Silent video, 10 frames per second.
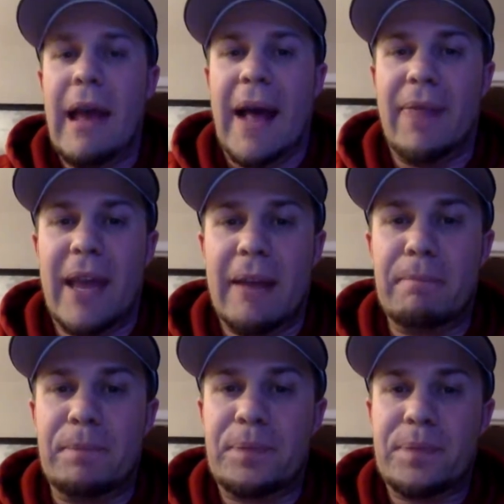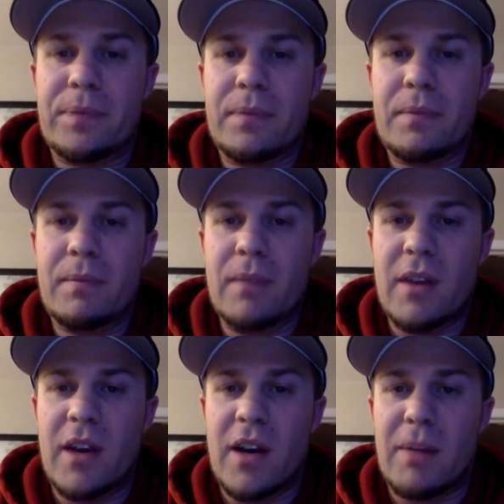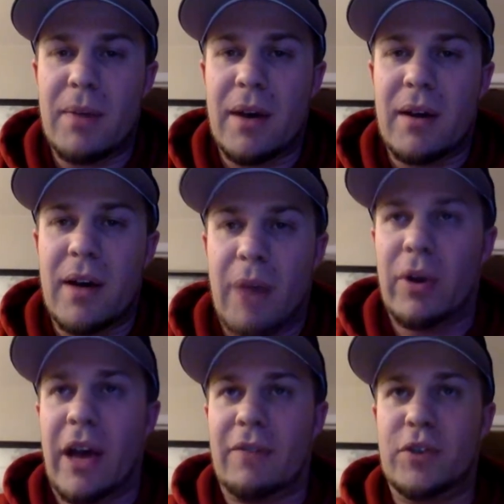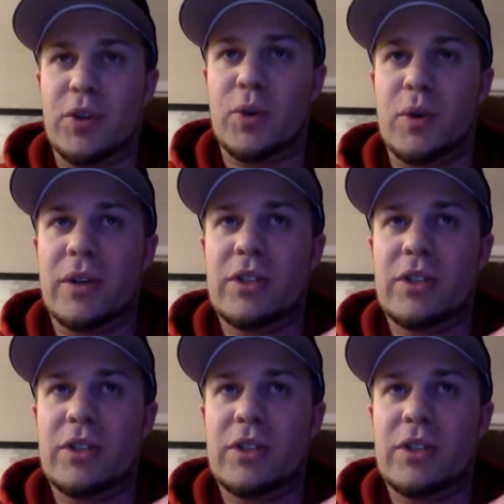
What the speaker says: And then I would have to